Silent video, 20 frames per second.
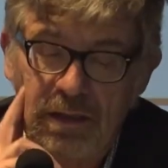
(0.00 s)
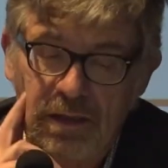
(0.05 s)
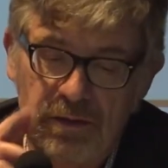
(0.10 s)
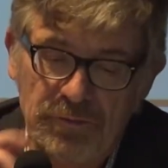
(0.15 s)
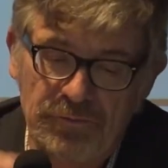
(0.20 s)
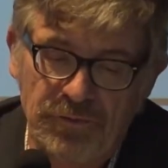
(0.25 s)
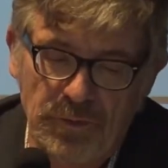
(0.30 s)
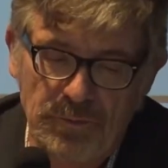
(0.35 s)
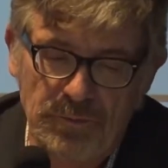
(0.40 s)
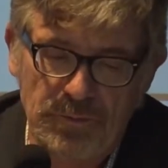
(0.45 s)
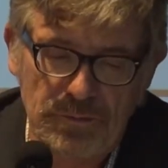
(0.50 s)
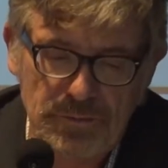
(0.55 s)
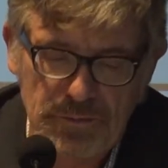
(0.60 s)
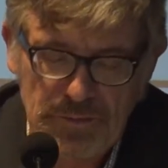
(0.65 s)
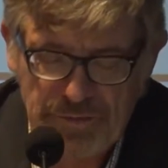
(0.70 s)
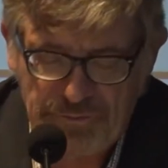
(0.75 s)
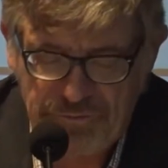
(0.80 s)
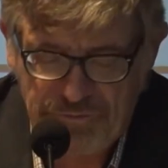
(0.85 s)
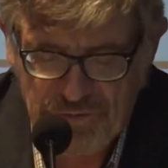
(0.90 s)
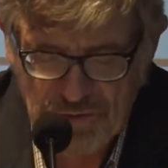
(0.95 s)
From the
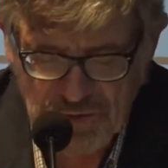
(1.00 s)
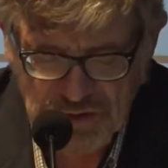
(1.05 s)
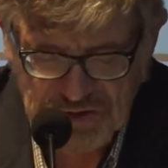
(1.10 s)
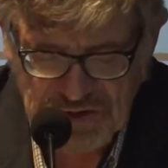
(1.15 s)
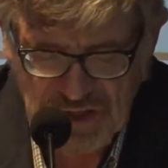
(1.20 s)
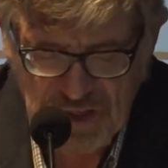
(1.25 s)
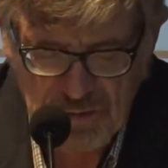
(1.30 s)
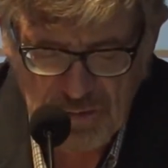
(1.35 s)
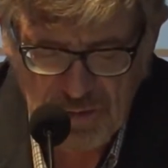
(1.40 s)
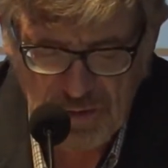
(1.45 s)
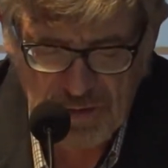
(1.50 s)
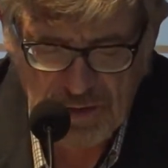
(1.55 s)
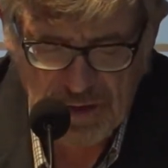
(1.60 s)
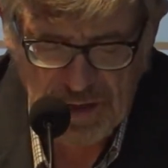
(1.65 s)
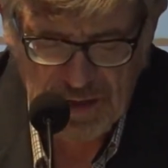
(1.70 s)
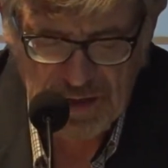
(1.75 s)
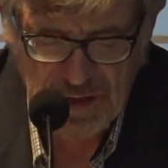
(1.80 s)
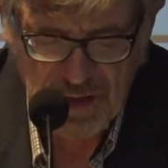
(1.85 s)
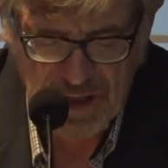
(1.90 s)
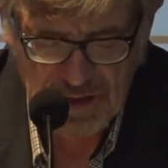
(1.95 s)
first table, I
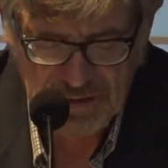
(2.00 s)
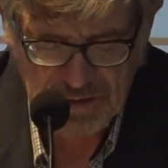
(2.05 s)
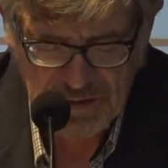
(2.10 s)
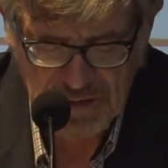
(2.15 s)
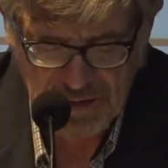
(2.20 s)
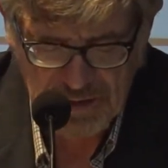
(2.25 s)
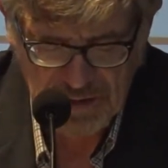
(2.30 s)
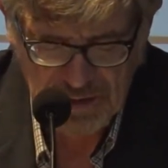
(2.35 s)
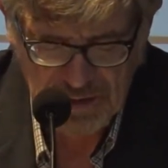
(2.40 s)
got